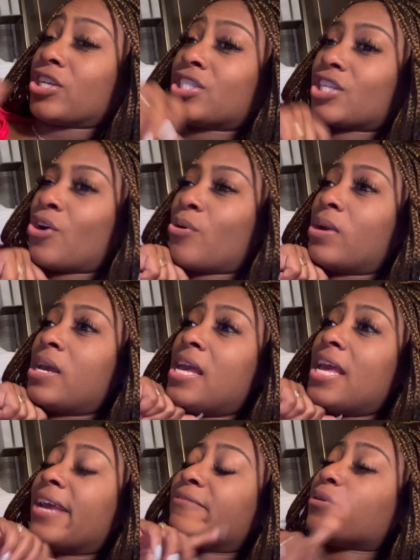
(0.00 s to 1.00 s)
So
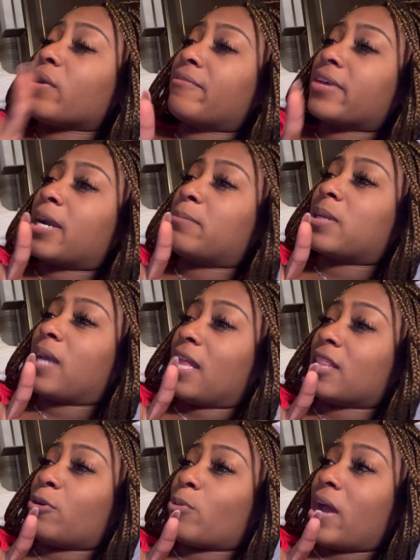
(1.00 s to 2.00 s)
if you ever come to
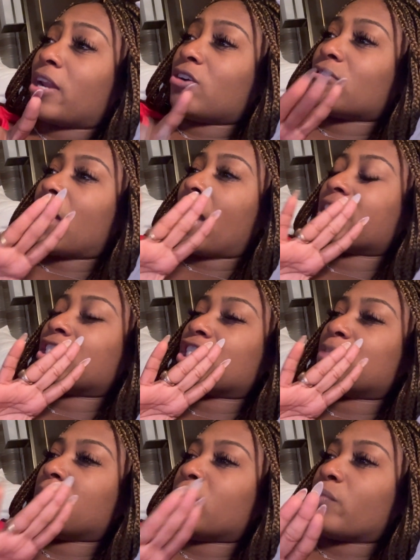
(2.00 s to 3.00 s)
Colorado, like,
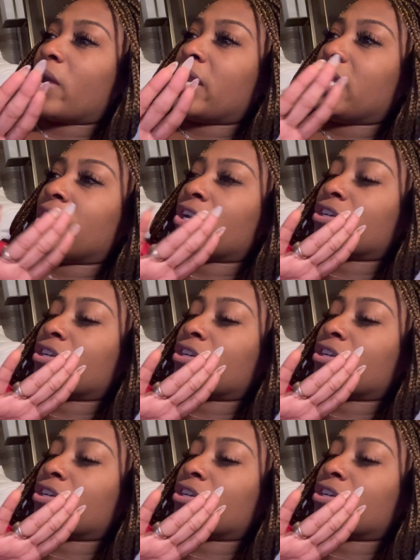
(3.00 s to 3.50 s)
just be ready.